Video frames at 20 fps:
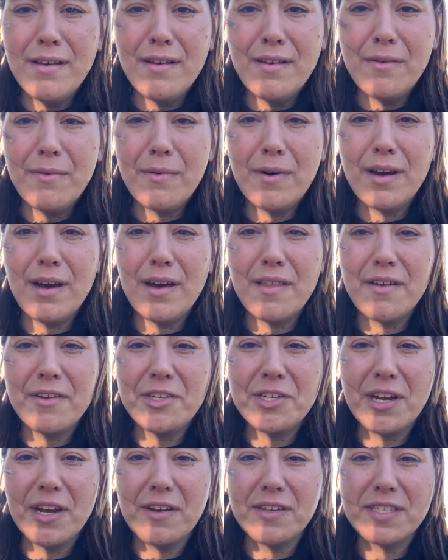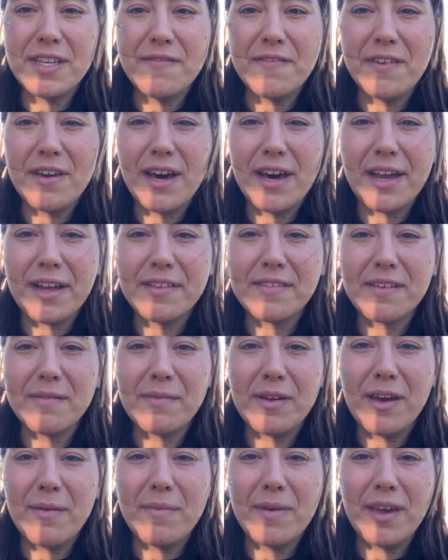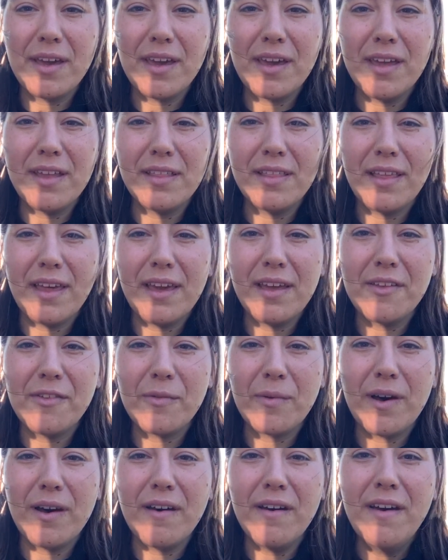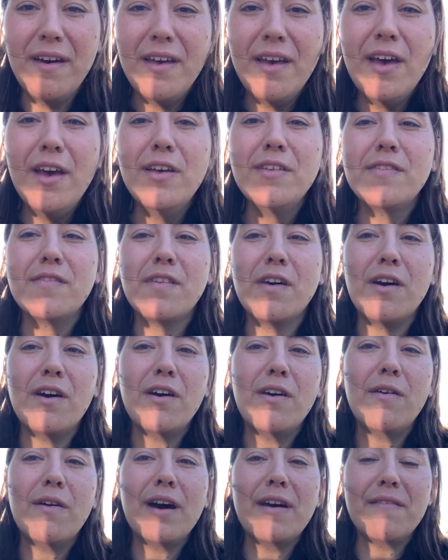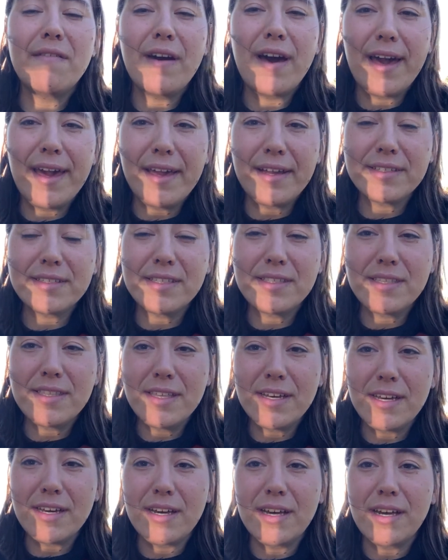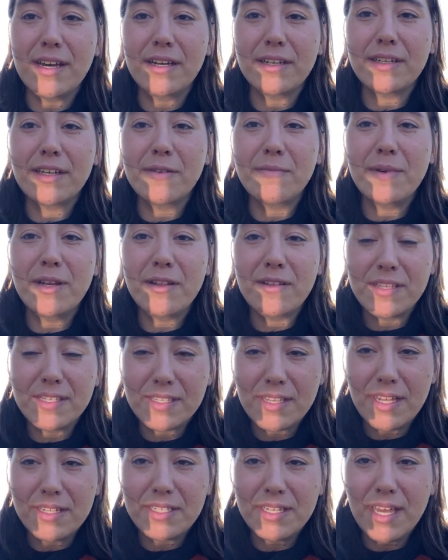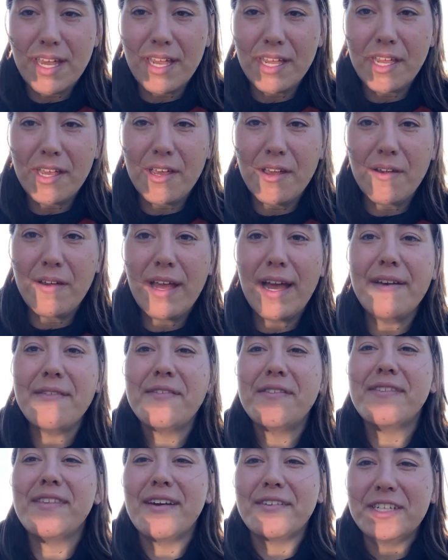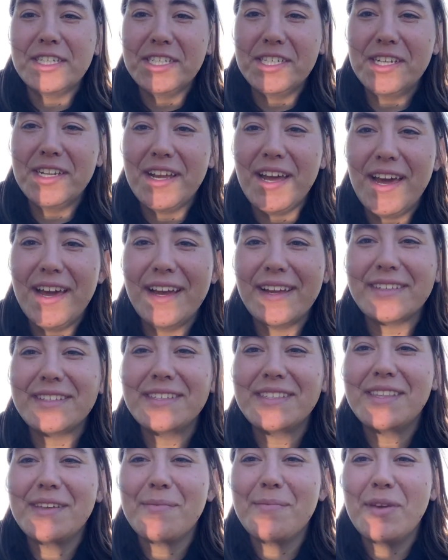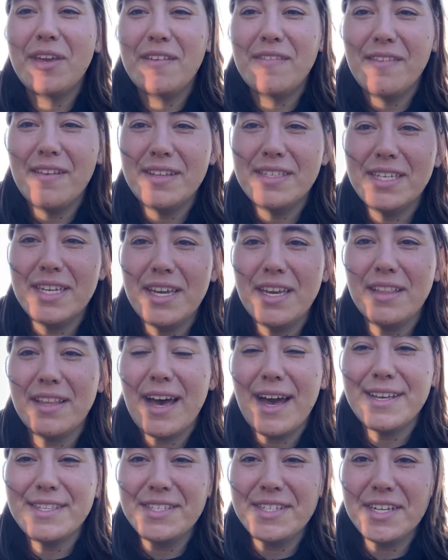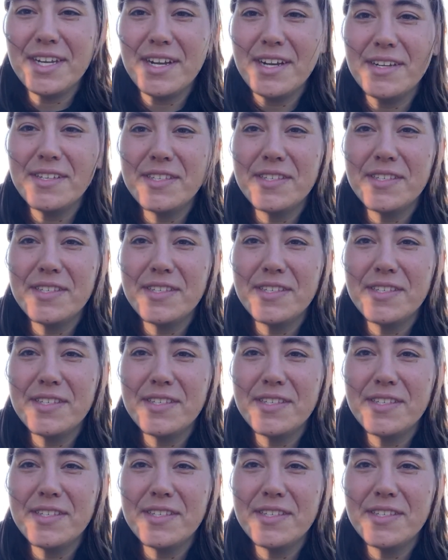What other trails have you hiked? I'm coming in late as well. So I've hiked the Camino de Santiago. I've section hiked the PCT last year.